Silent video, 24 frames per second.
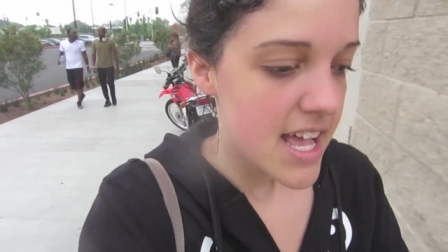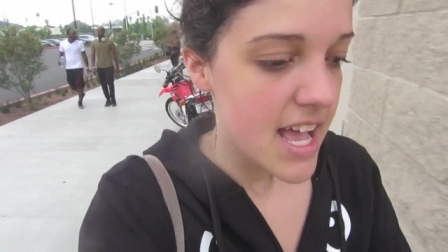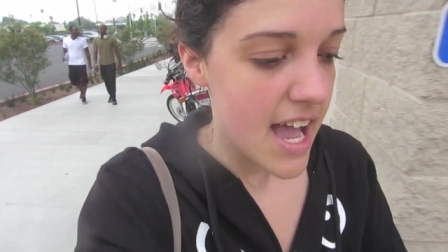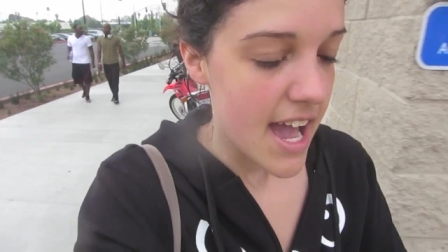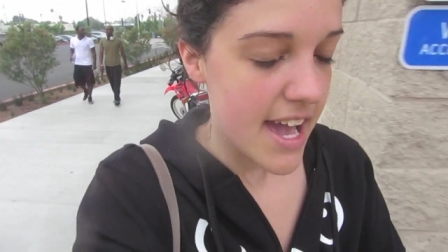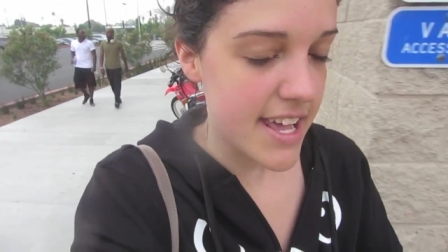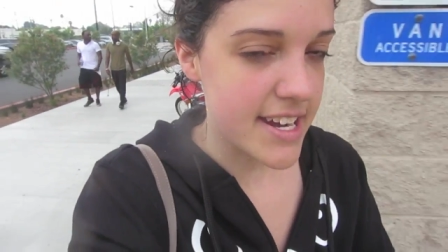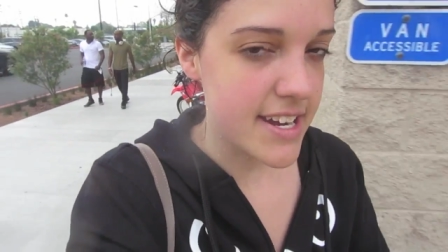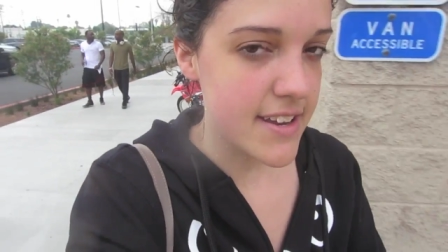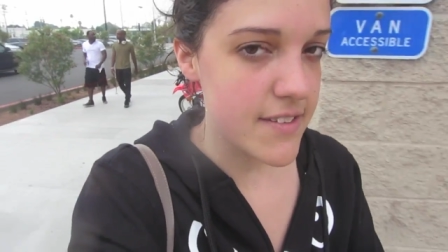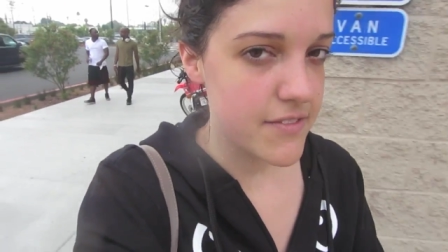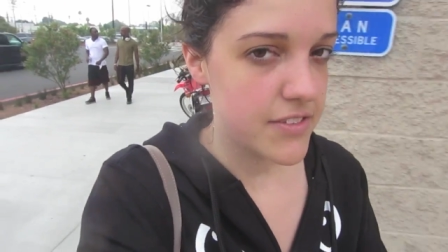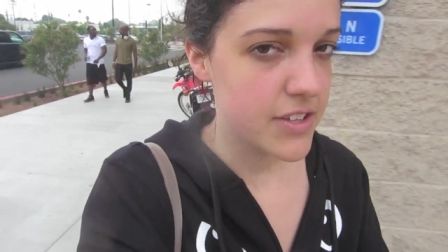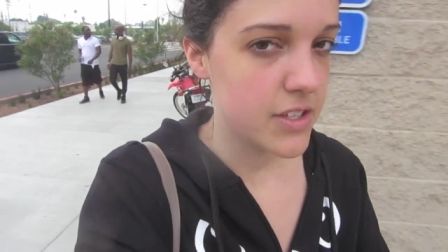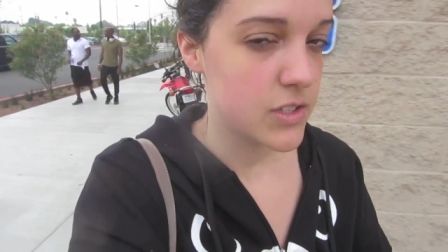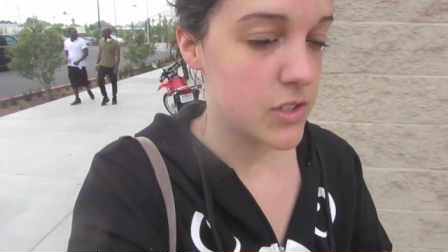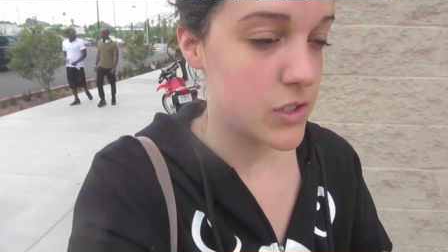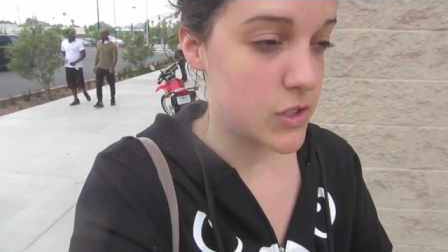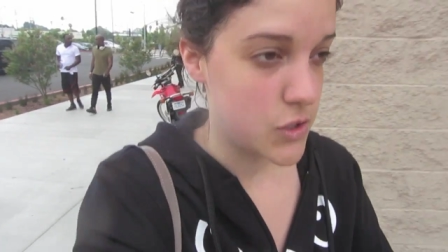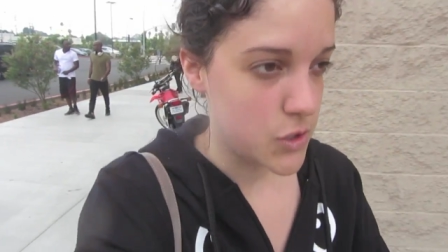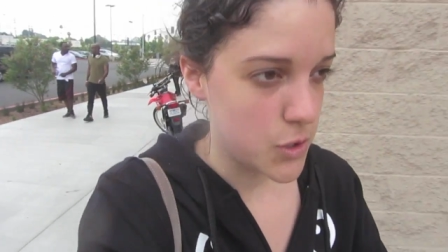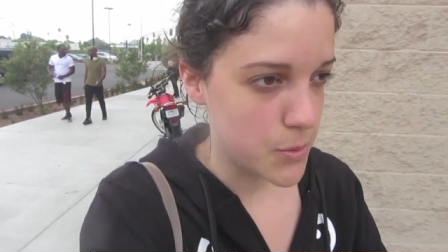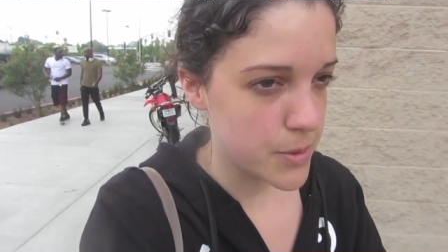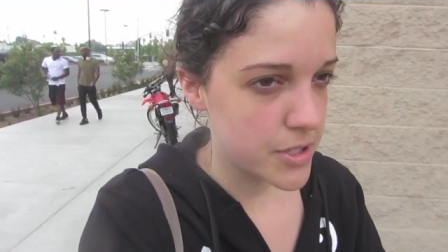I didn't feel
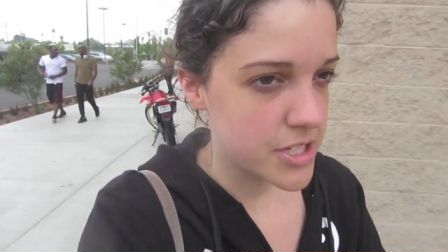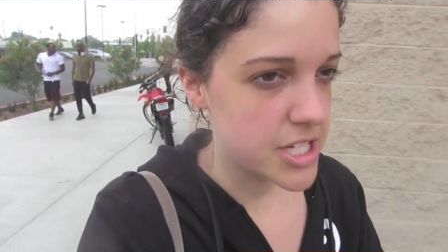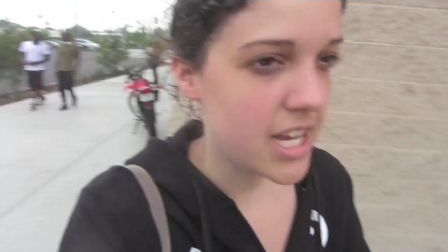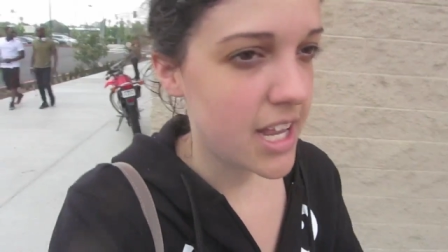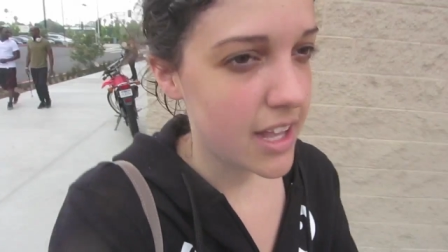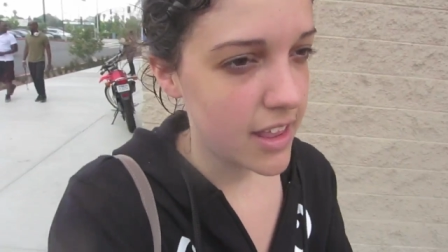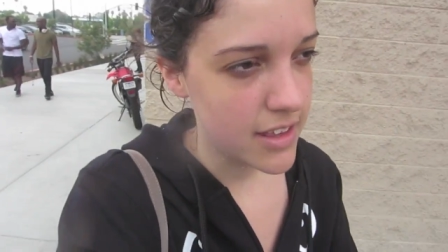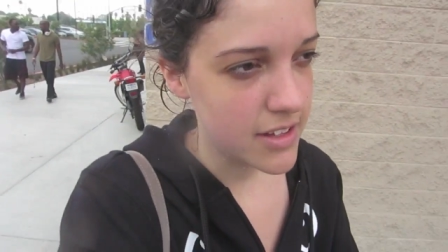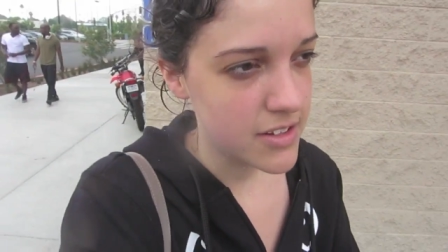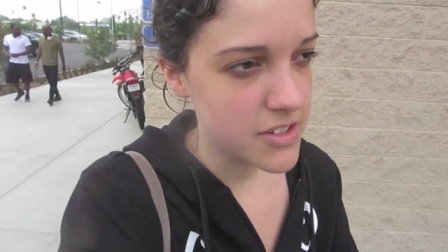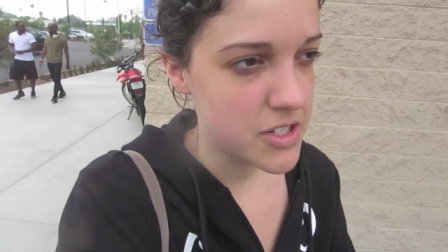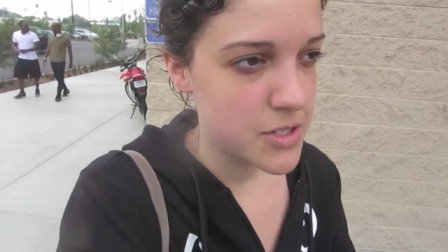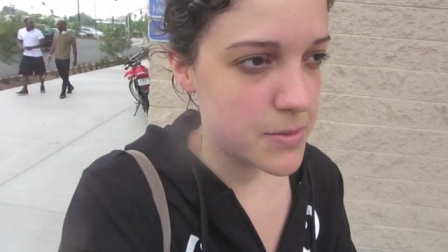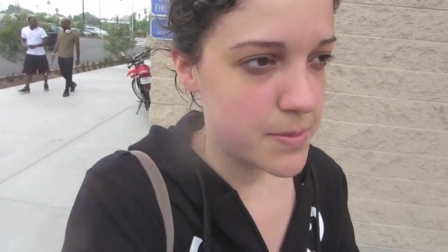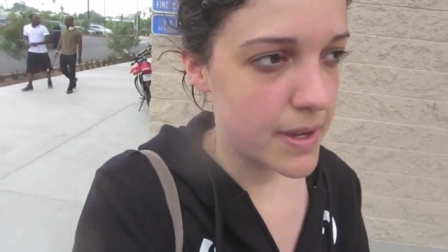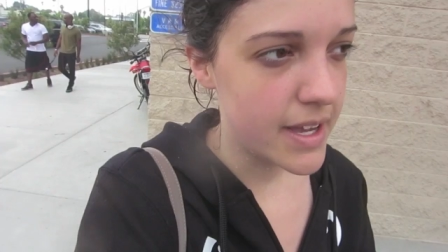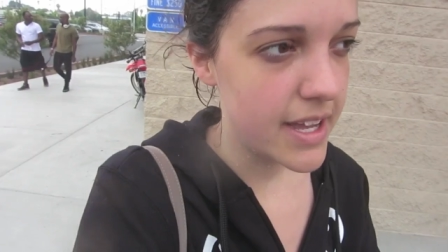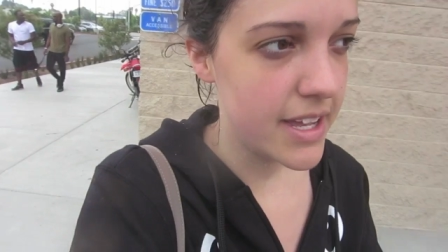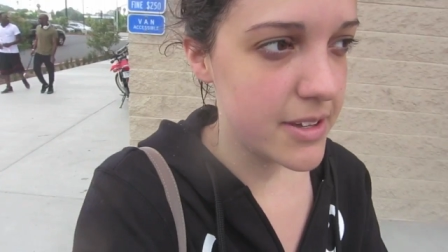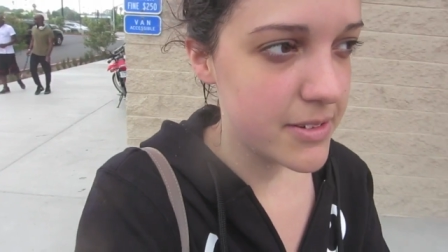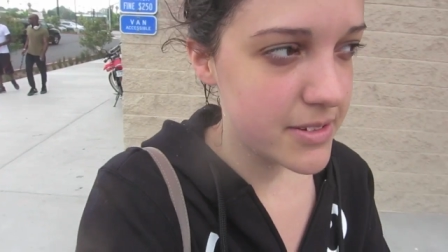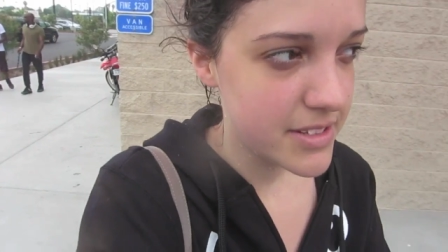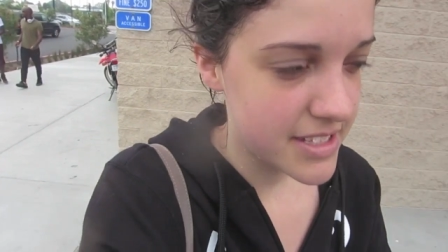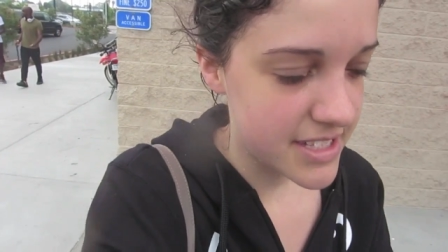super challenged, but
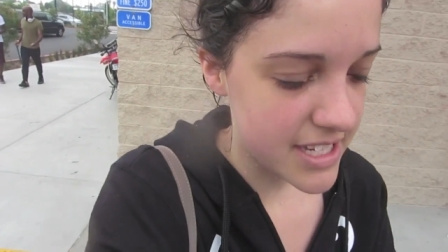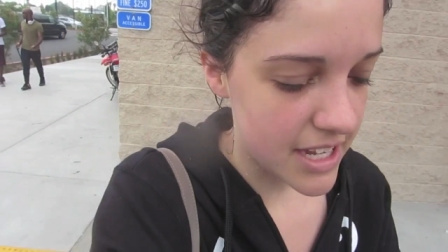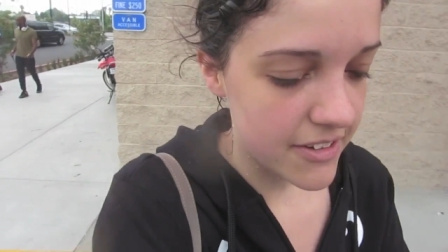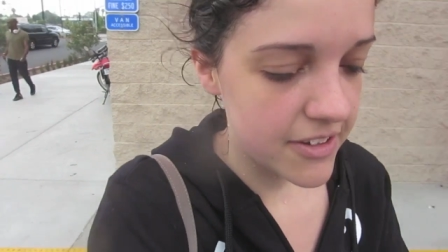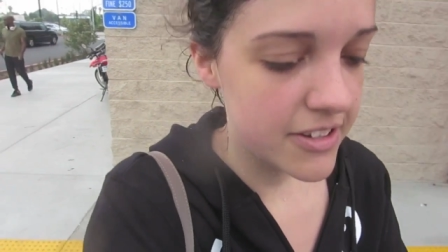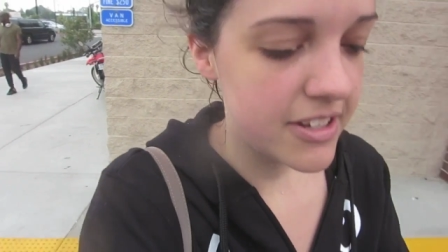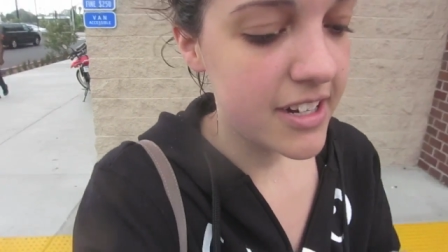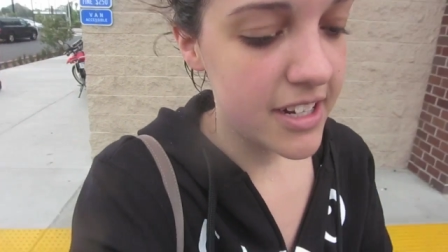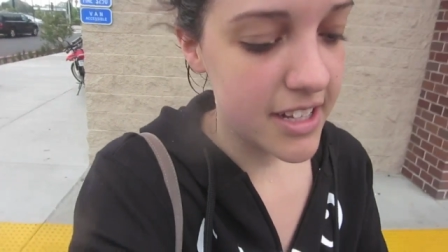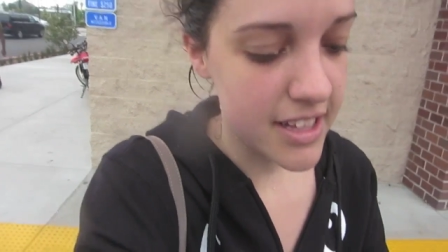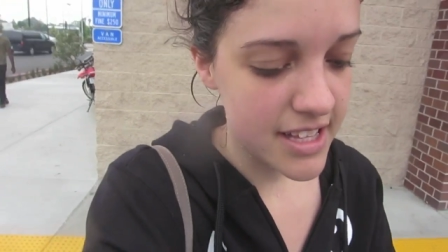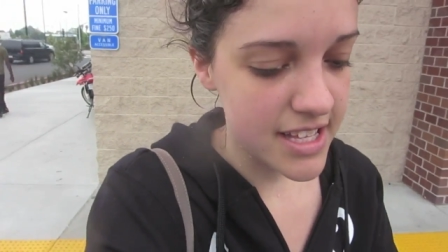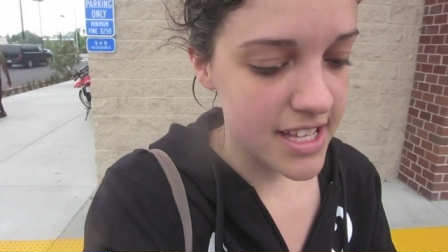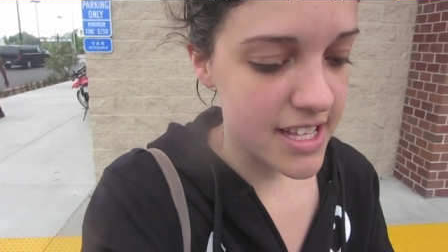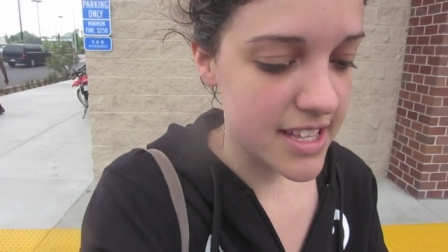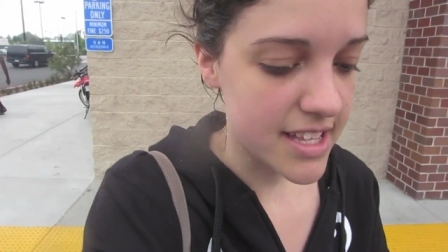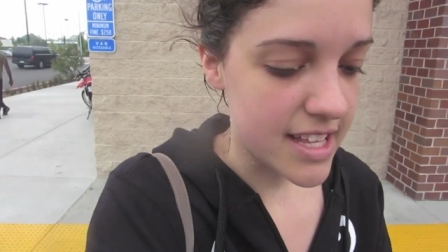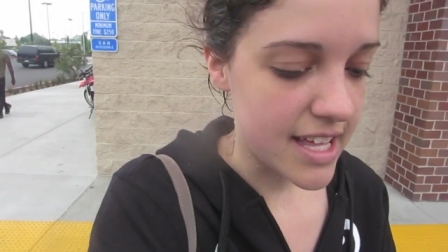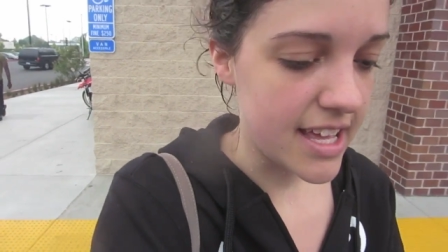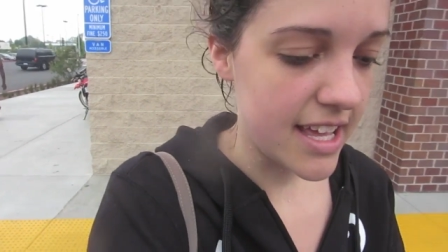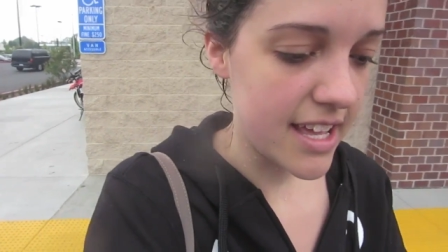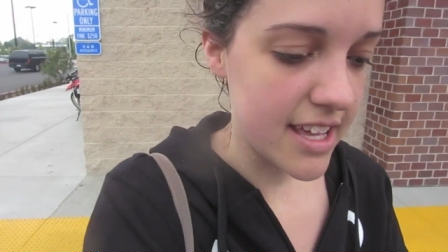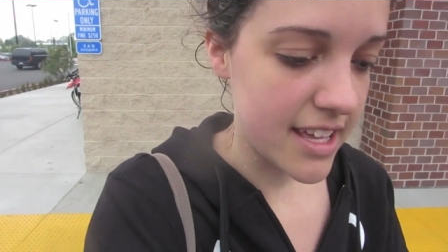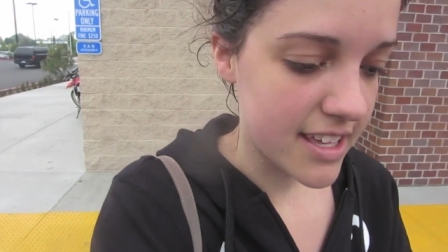it was definitely
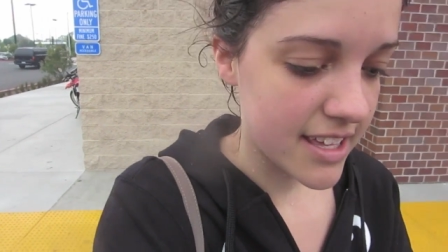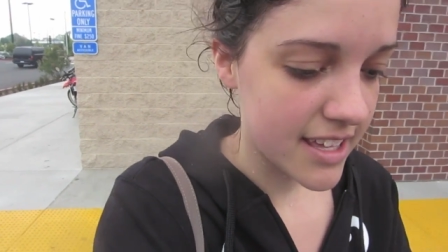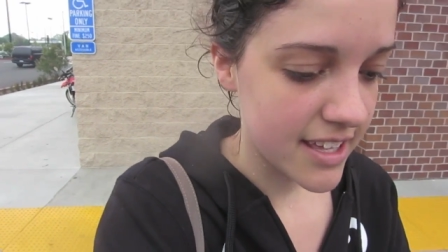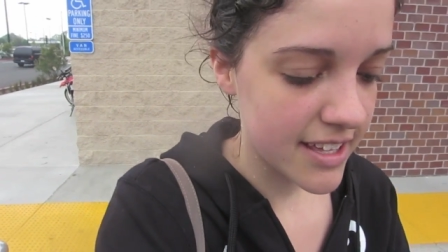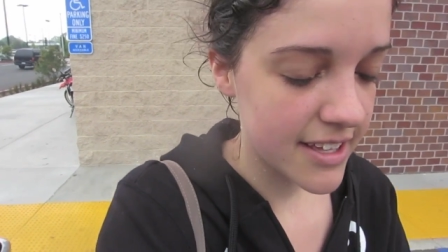like